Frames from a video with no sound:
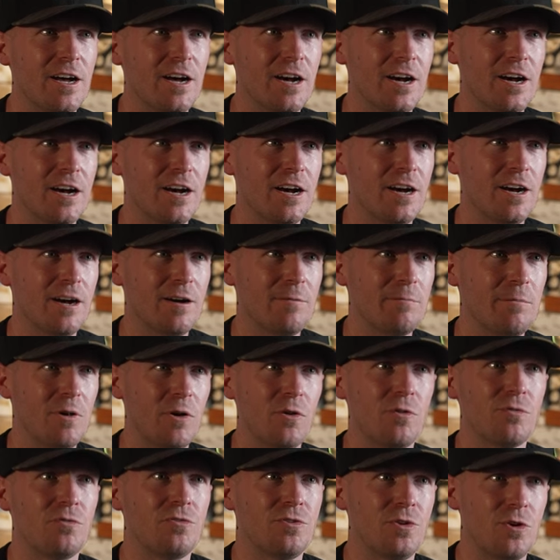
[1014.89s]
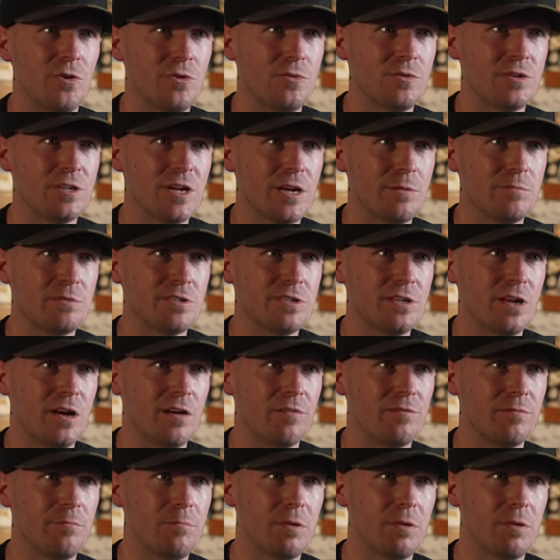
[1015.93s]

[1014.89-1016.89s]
earth tone type stuff.